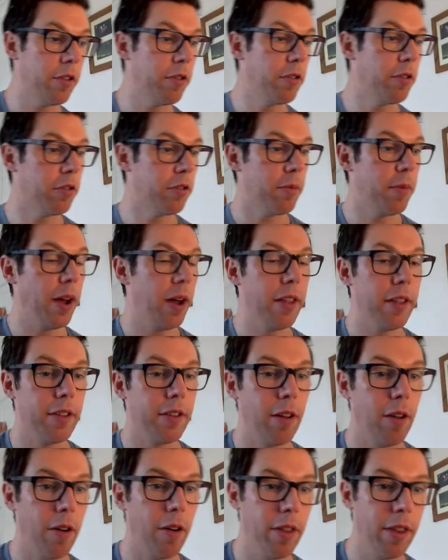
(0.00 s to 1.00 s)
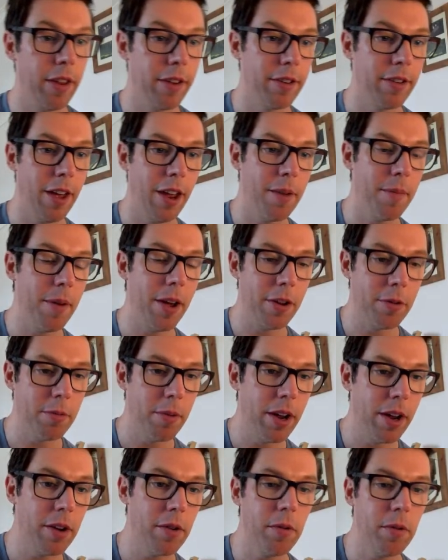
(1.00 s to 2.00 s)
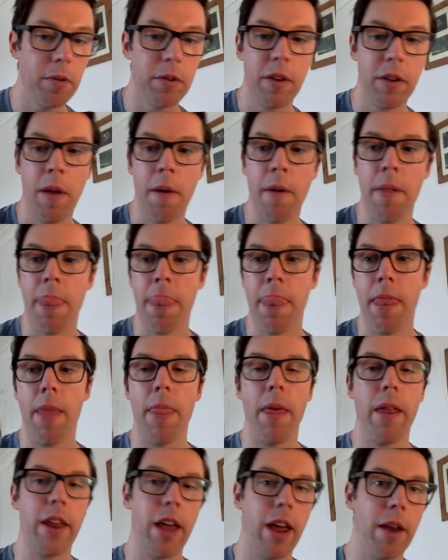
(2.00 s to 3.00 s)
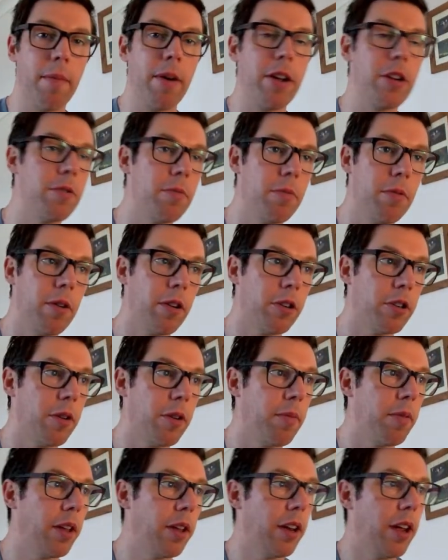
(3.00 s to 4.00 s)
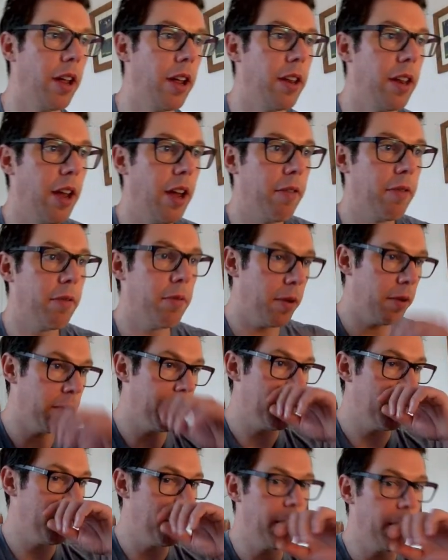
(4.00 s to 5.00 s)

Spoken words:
I talked about this a lot in this Animators Way course, and then the animation workshop thing that I did afterwards.